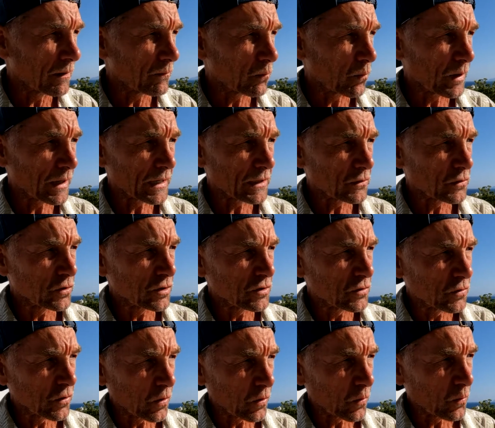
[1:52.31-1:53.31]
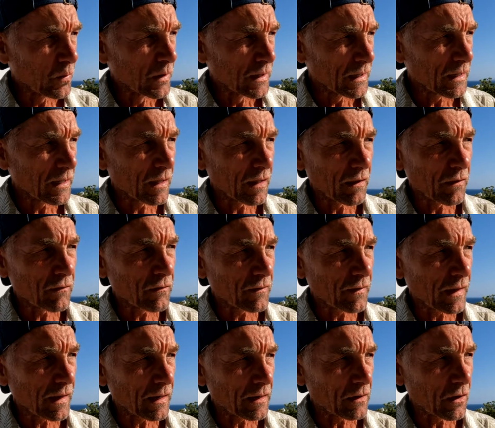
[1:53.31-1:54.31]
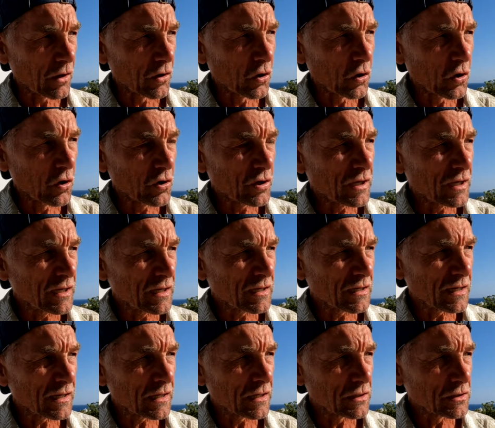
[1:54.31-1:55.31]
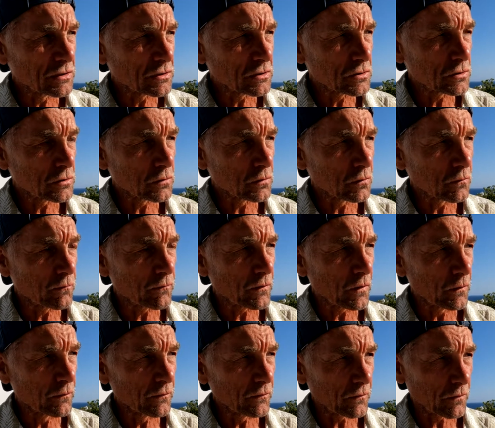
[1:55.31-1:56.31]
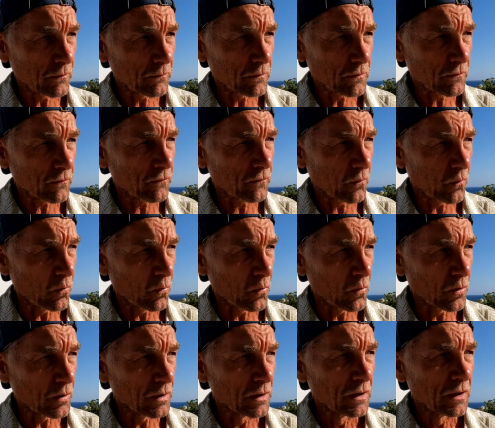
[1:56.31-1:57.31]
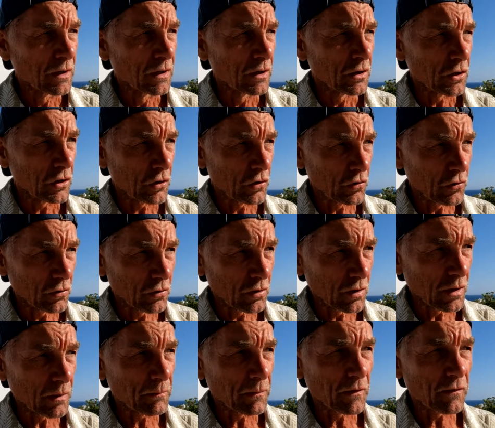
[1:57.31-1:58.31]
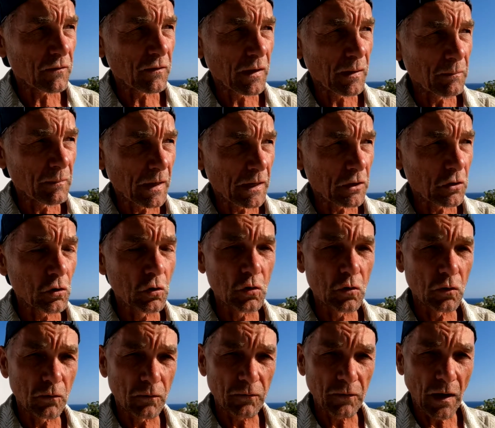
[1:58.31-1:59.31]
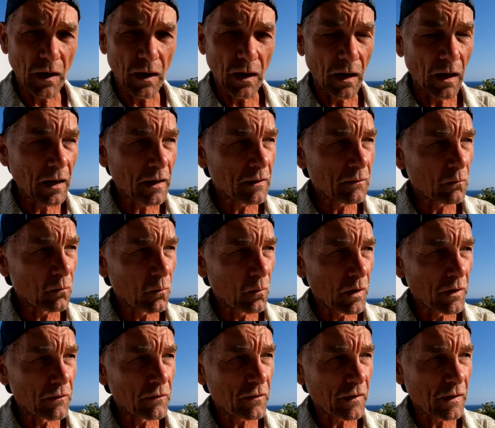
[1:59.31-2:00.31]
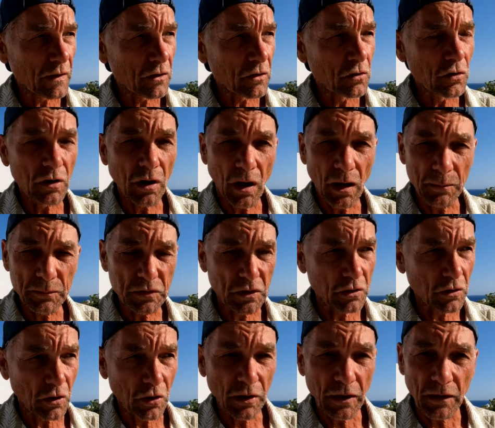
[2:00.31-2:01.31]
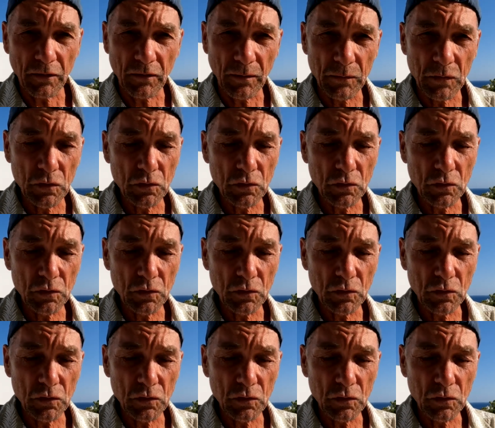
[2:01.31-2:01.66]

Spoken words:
What I did know is that looking into phone service for Europe, it seemed like Google Fi was a good option. You look at some